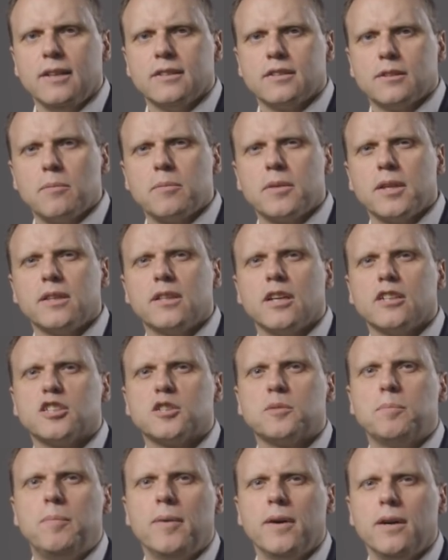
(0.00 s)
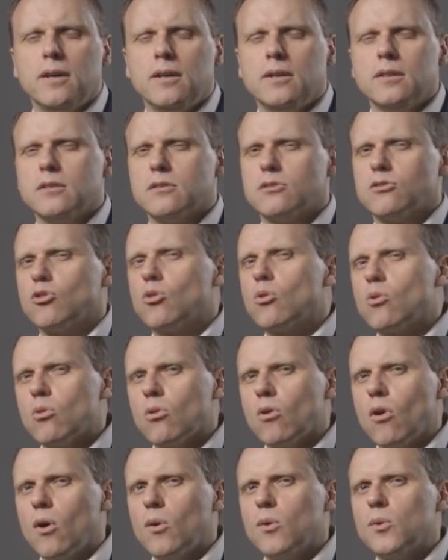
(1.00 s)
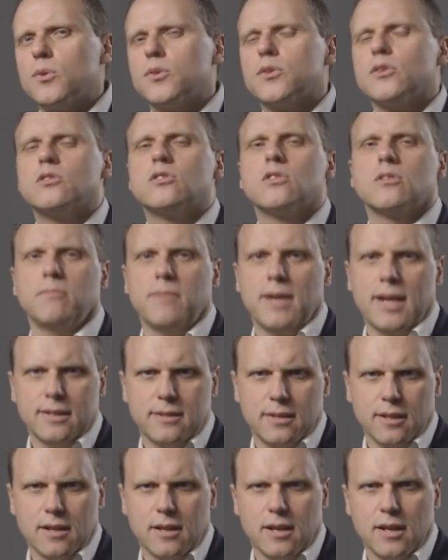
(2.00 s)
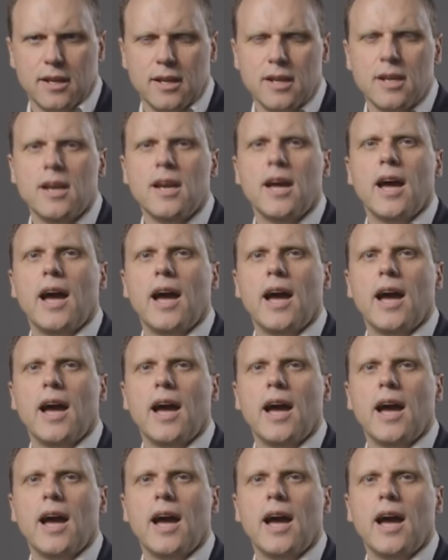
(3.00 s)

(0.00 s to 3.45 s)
something that spurs growth dramatically.